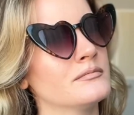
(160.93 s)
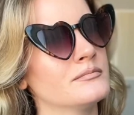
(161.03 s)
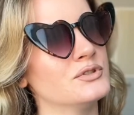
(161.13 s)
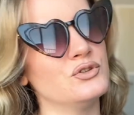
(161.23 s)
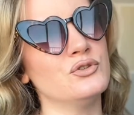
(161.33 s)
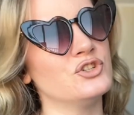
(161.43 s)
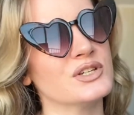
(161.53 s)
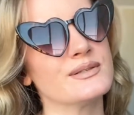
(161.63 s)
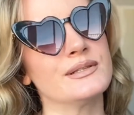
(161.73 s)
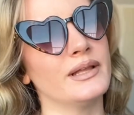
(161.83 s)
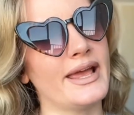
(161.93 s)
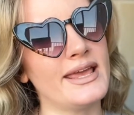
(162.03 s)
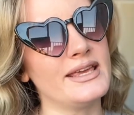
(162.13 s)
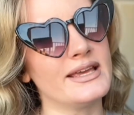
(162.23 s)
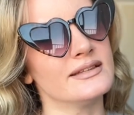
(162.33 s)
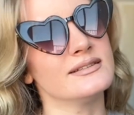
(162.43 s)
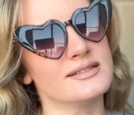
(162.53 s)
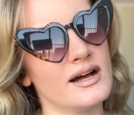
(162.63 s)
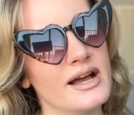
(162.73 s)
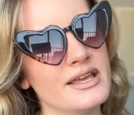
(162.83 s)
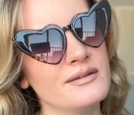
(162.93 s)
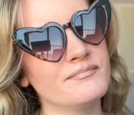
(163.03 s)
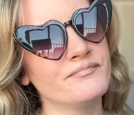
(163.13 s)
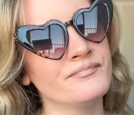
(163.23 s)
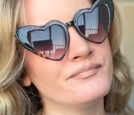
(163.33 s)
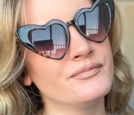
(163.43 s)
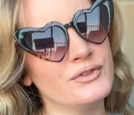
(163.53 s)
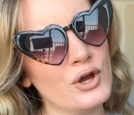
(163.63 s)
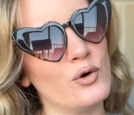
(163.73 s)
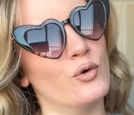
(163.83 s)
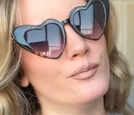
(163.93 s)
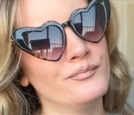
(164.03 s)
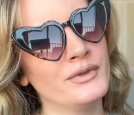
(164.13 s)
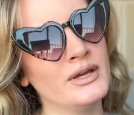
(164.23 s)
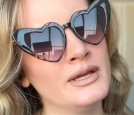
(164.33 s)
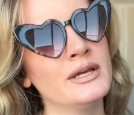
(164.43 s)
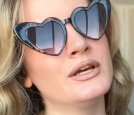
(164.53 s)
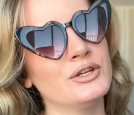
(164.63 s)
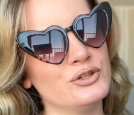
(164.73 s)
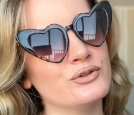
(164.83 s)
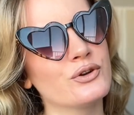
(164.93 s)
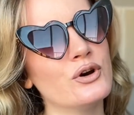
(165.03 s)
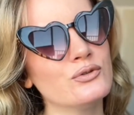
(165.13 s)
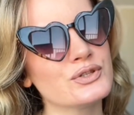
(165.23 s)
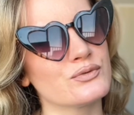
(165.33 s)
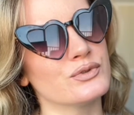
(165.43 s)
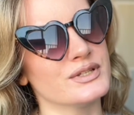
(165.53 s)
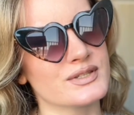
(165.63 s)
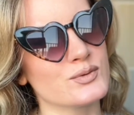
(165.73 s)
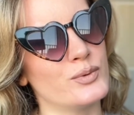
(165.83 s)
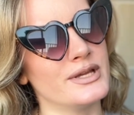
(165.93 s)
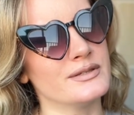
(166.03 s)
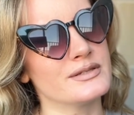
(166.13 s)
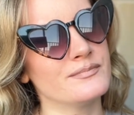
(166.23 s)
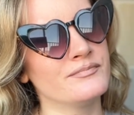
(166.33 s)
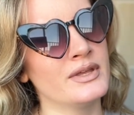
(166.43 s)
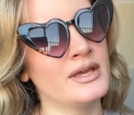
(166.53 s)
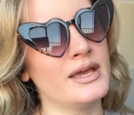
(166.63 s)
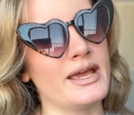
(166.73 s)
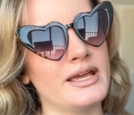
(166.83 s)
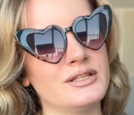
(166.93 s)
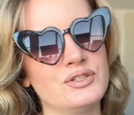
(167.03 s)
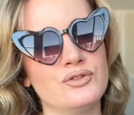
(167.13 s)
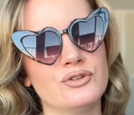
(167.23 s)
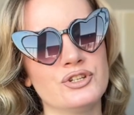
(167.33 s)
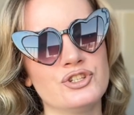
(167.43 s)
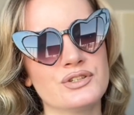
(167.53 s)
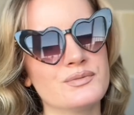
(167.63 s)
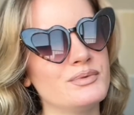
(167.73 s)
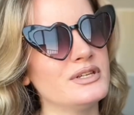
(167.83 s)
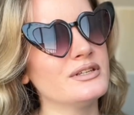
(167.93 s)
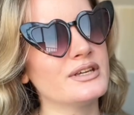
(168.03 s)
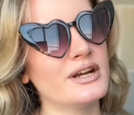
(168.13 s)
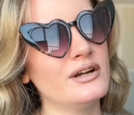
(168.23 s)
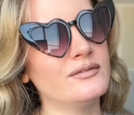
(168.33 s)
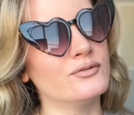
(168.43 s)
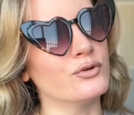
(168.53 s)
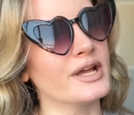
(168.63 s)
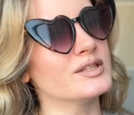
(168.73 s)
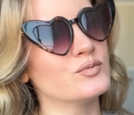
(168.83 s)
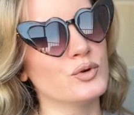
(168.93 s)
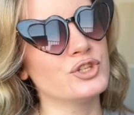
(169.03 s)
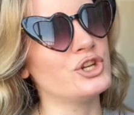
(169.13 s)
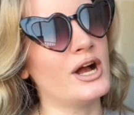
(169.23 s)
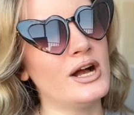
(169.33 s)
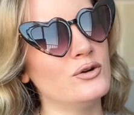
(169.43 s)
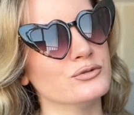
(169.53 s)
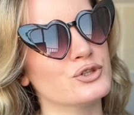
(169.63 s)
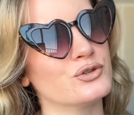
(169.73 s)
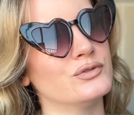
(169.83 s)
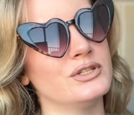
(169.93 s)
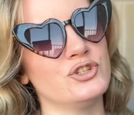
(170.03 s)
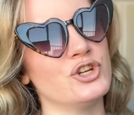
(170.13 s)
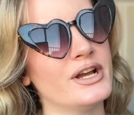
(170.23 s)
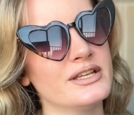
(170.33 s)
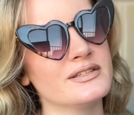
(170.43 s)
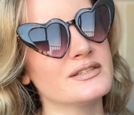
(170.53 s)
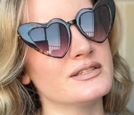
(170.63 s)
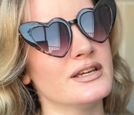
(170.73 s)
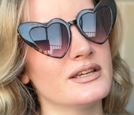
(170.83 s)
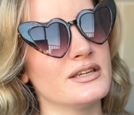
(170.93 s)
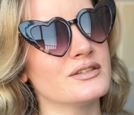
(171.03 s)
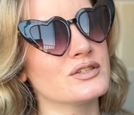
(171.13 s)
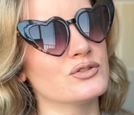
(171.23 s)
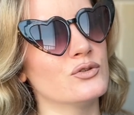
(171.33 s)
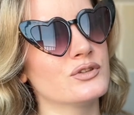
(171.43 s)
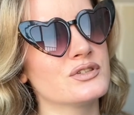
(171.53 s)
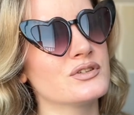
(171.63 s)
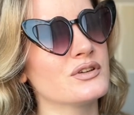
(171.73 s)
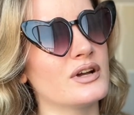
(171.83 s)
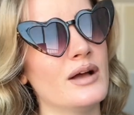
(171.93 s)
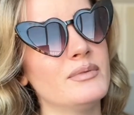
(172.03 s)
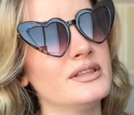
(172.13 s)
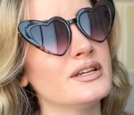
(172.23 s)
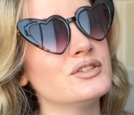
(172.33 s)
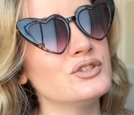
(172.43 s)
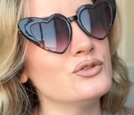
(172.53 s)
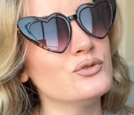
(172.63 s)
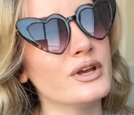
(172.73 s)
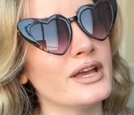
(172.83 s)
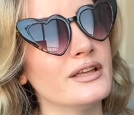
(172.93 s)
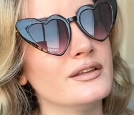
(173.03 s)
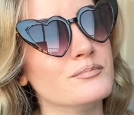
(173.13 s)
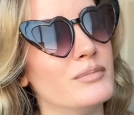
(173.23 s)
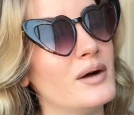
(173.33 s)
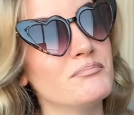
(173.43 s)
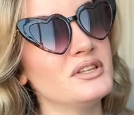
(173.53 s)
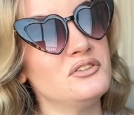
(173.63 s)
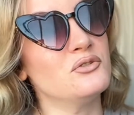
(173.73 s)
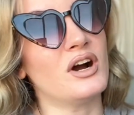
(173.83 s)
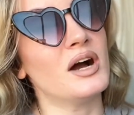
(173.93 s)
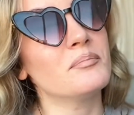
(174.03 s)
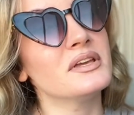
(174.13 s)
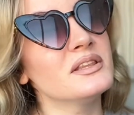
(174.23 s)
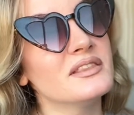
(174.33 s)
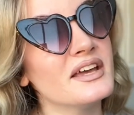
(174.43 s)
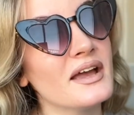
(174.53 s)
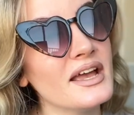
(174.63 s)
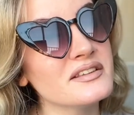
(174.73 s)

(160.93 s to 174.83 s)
Do you just lay and die? No. You go through this wind and you're just being careful and watch out so the giant stick is not coming at you and bumping you up in the head.